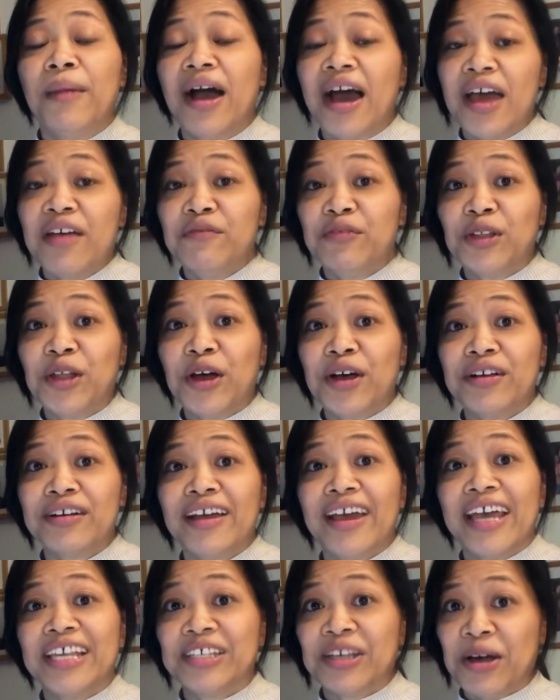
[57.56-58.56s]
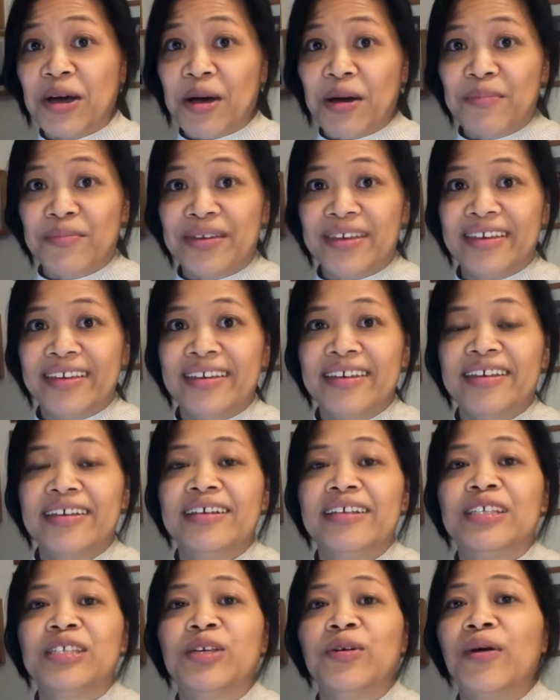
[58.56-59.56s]
I vlog as a hobby.
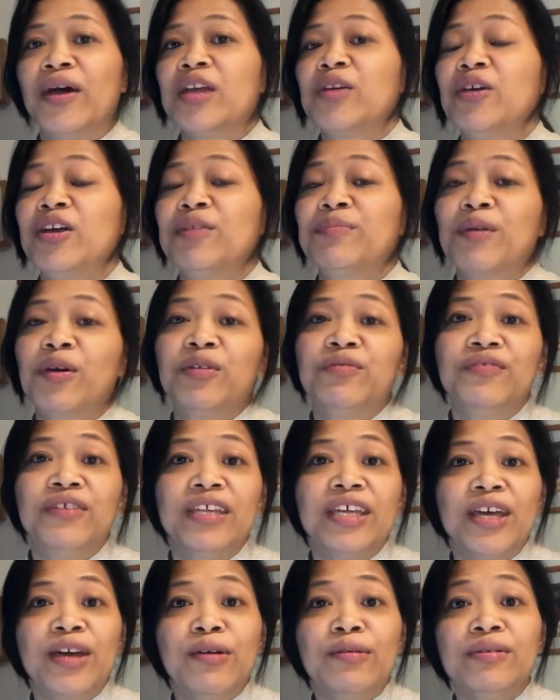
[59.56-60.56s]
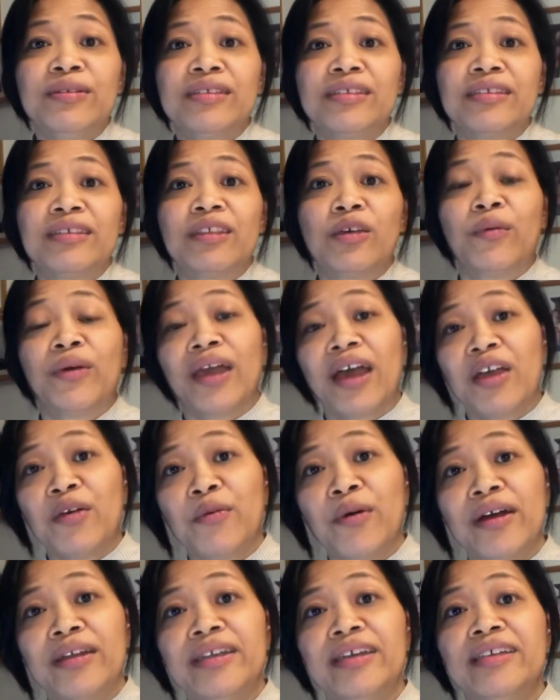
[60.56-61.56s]
So I create my own videos the way I
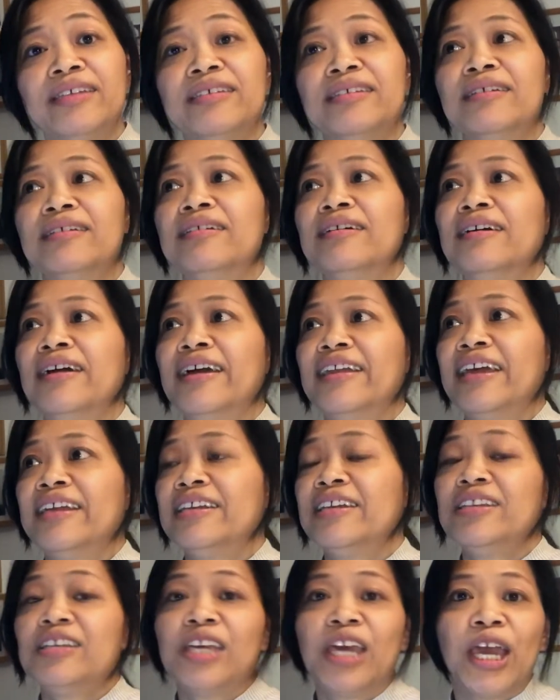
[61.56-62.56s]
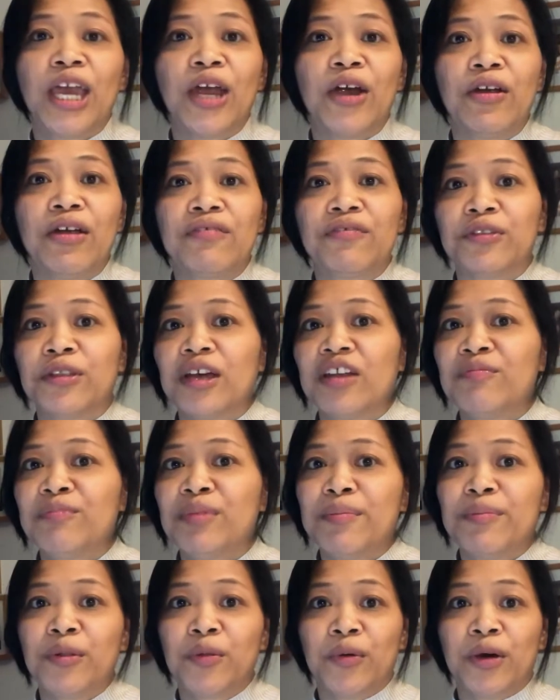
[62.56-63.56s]
want it, and I didn't care if a lot of
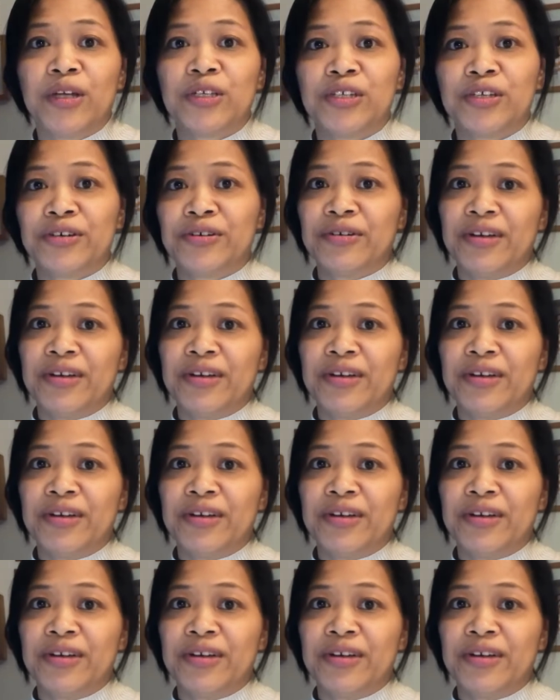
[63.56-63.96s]
people watch it or